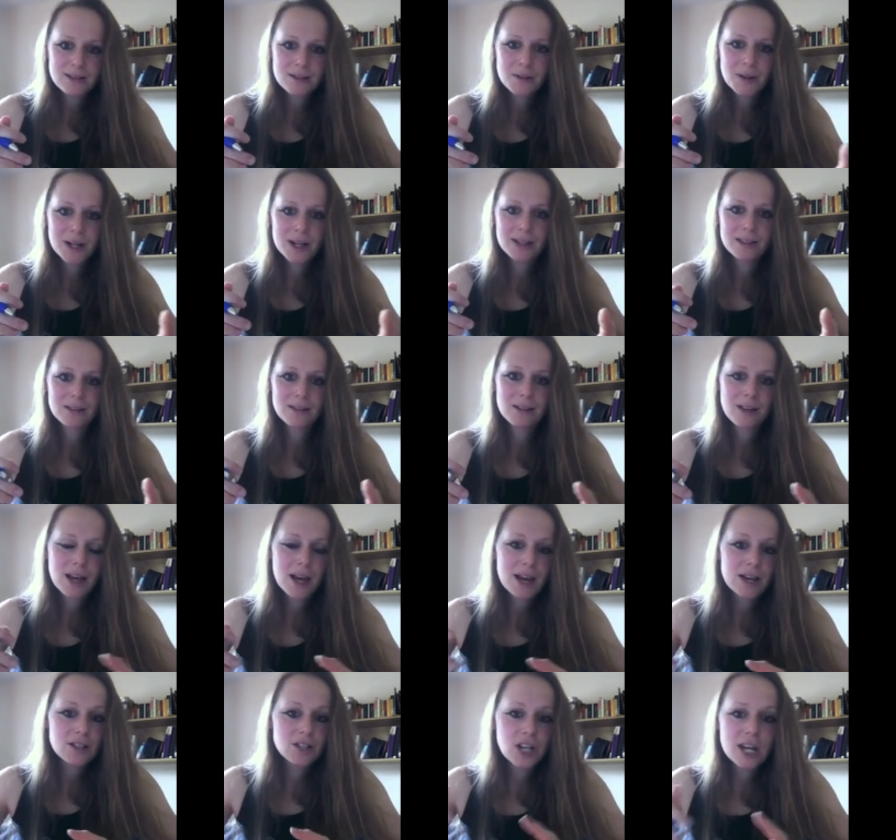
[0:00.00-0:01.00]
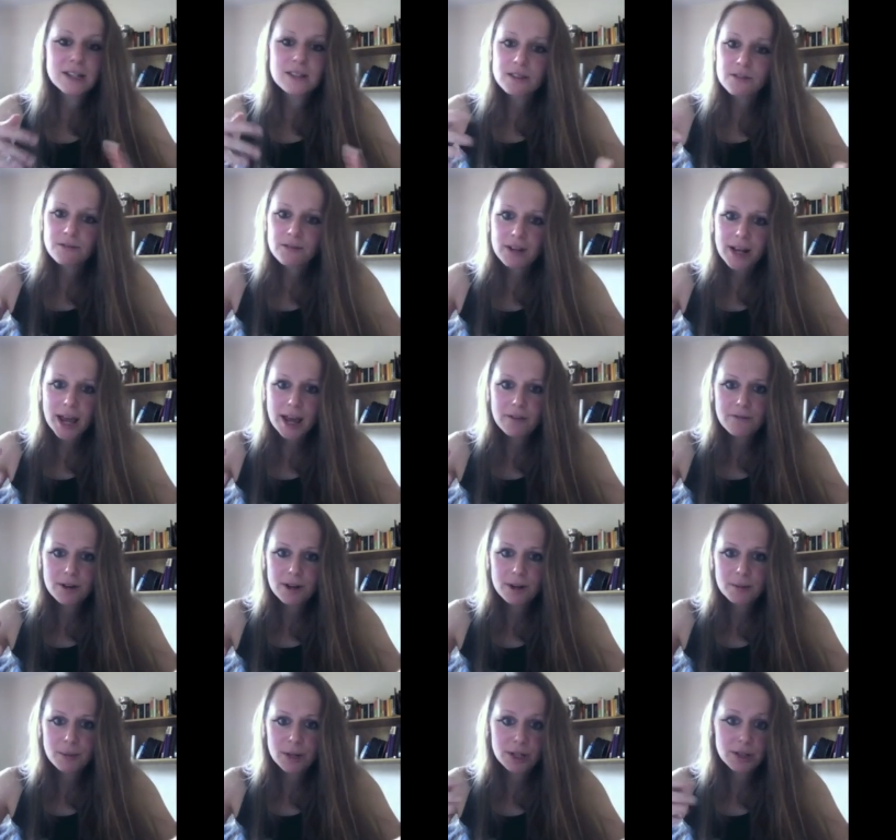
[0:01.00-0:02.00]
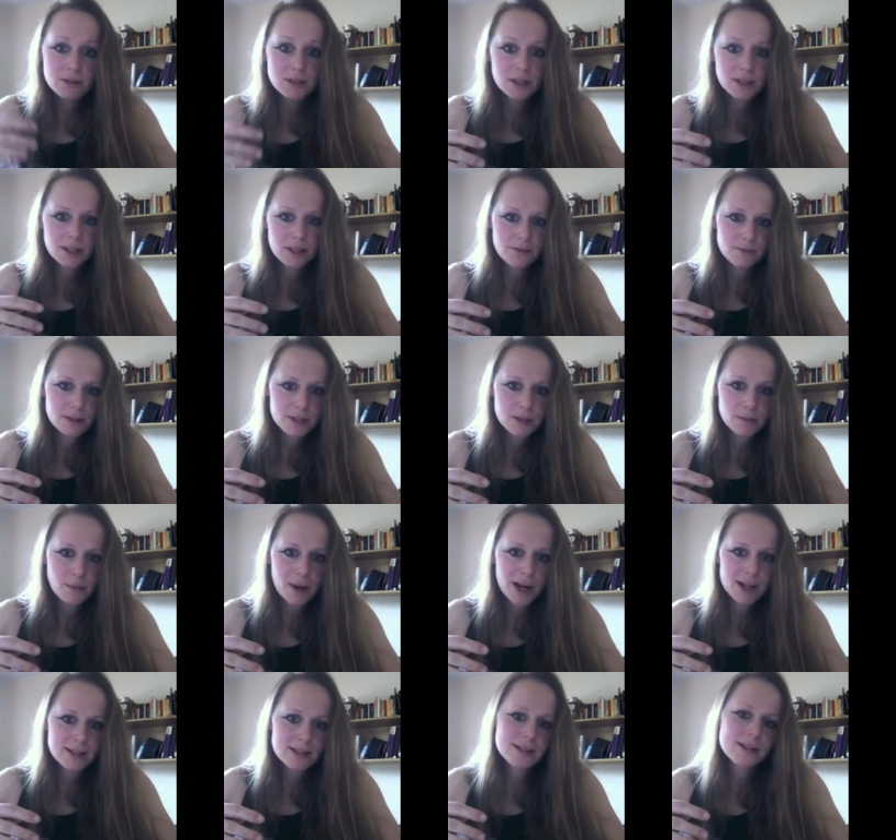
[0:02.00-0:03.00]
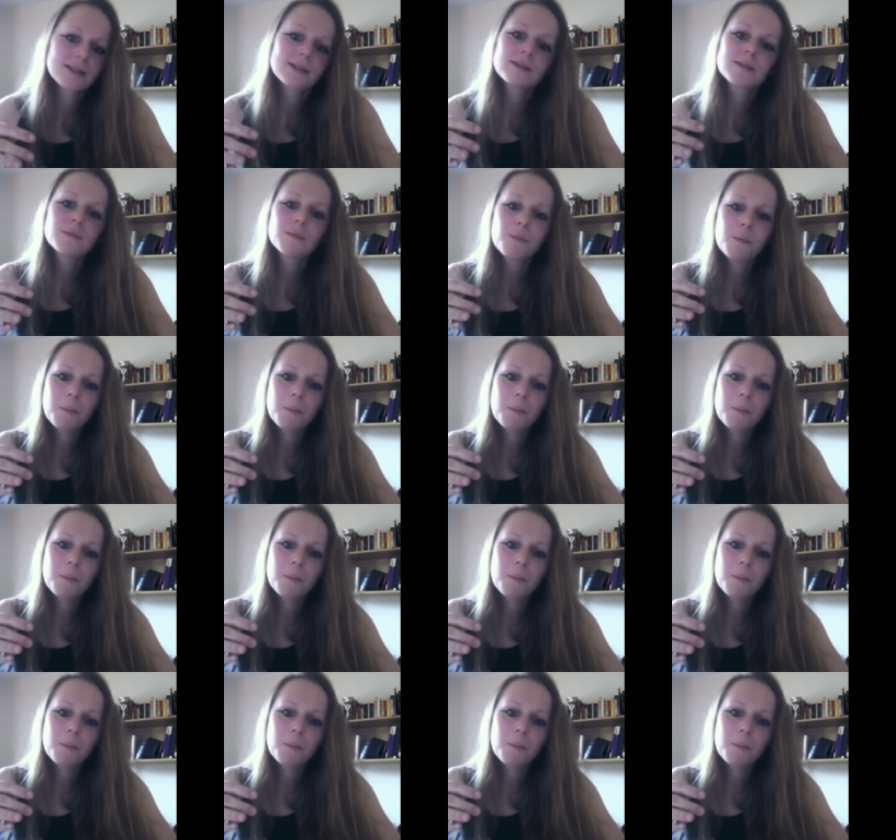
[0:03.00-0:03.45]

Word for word: You can change the flavor by using different spices.